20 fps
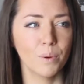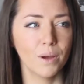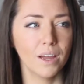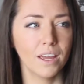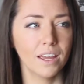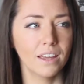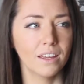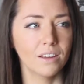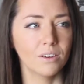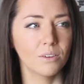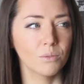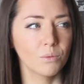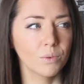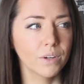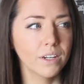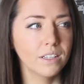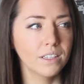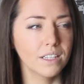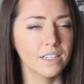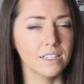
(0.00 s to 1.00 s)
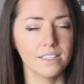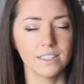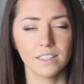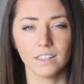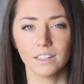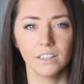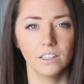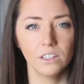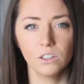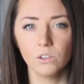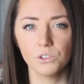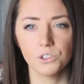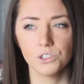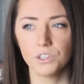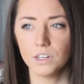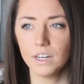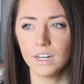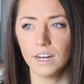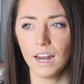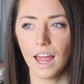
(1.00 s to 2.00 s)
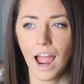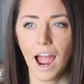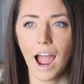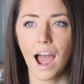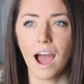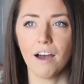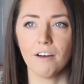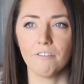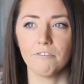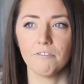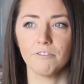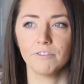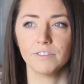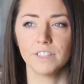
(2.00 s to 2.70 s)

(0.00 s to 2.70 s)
but realistically, you shouldn't have